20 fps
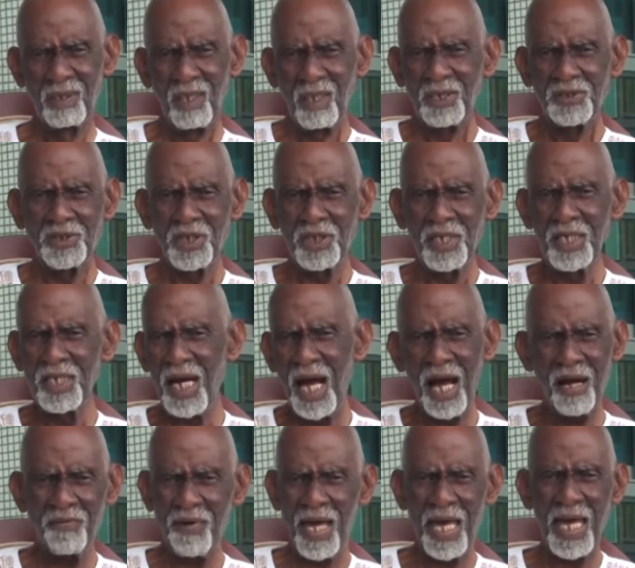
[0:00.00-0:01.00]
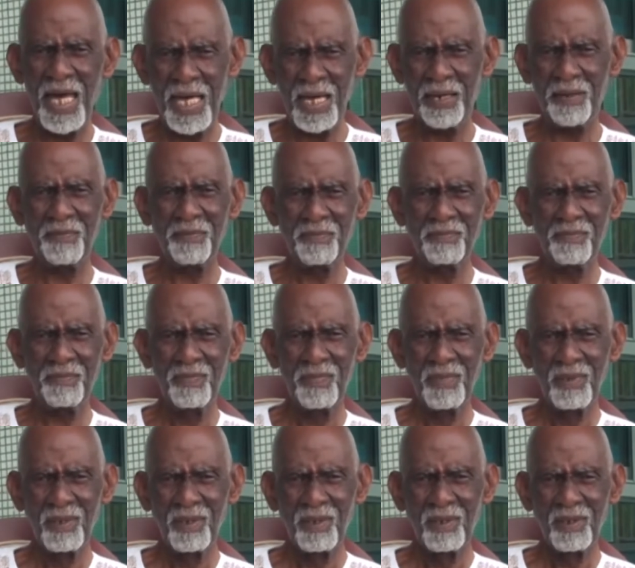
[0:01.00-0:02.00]
She didn't have ham
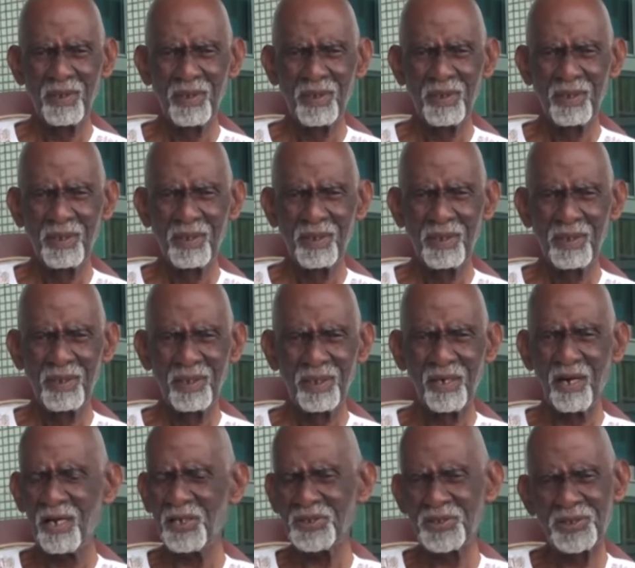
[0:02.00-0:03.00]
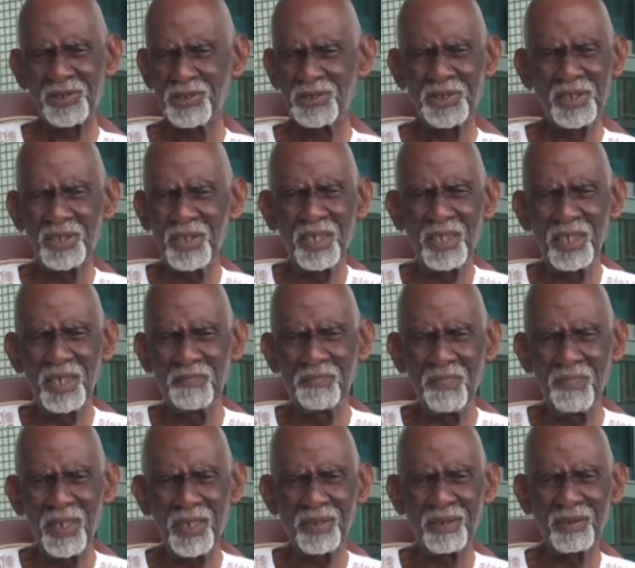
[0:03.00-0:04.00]
because she didn't eat meat.